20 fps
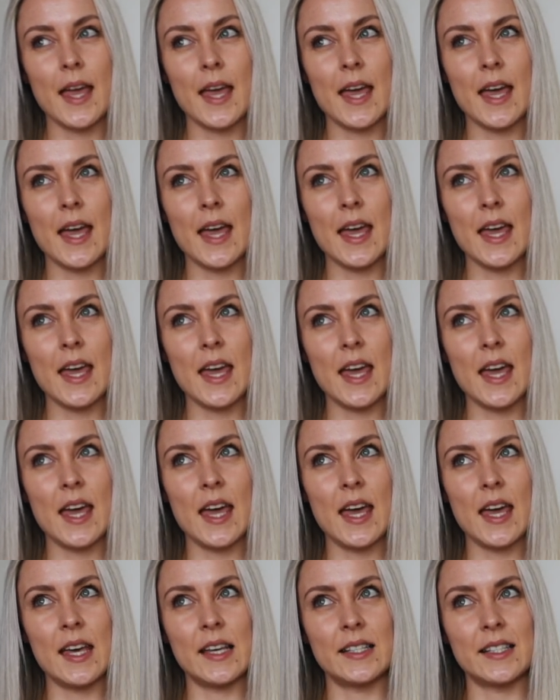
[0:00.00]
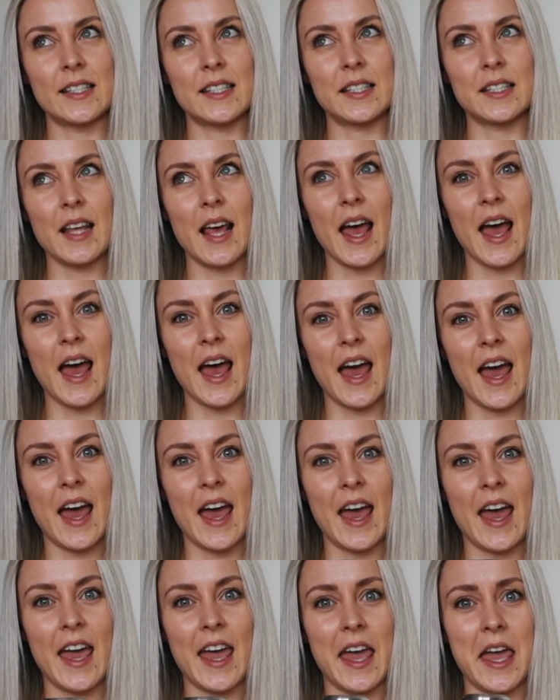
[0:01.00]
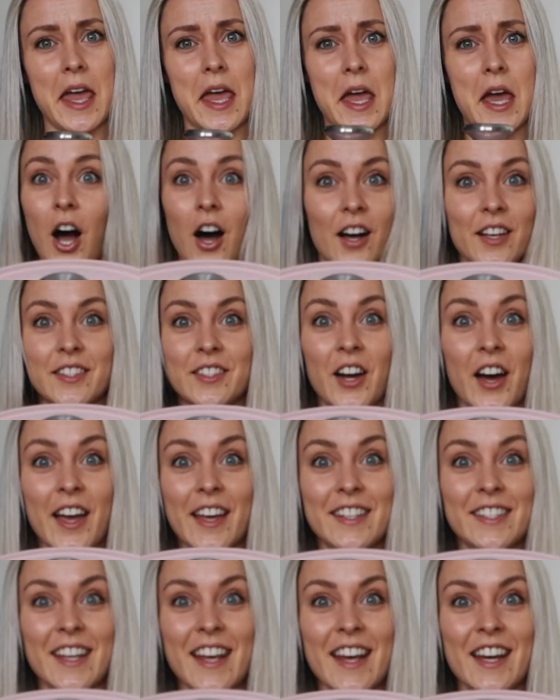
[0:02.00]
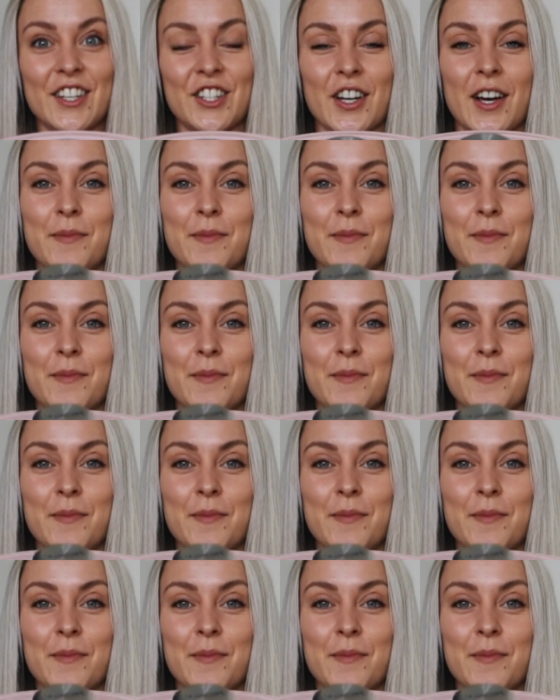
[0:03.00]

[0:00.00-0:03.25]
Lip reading: It is a cast iron dish.